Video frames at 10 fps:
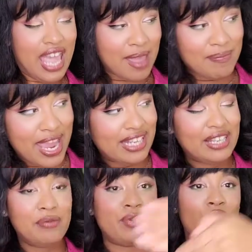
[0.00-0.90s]
And make
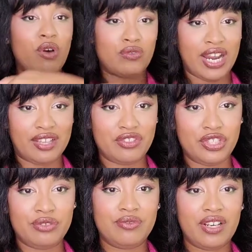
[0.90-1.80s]
them go
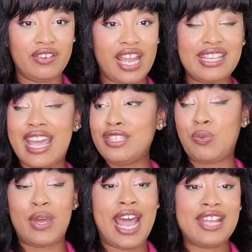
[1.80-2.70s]
around you, okay?
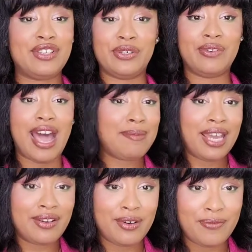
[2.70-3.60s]
That's what I do. I'm
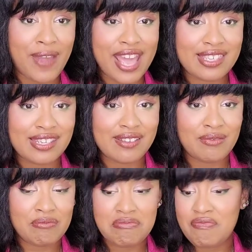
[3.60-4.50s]
not going faster
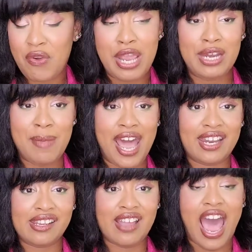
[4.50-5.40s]
for
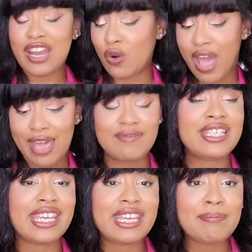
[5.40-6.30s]
anybody. I don't have
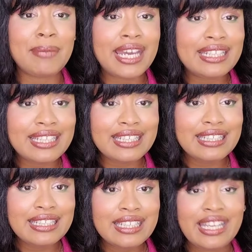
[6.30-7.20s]
ticket
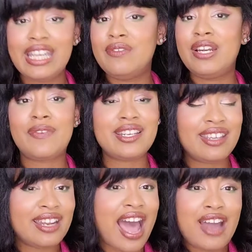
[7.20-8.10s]
money. Even if I
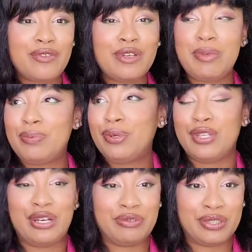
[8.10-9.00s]
did, I don't want to be
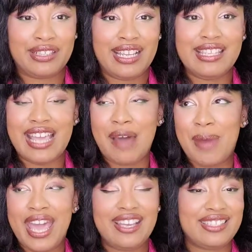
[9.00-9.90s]
pulled over.
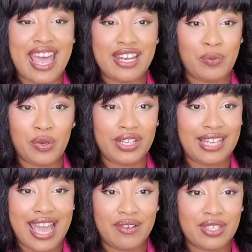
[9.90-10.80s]
My anxiety won't
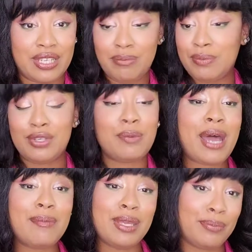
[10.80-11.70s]
allow it. Some people don't
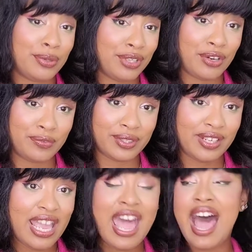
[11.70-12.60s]
mind being pulled over.
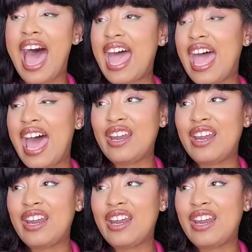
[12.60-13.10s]
I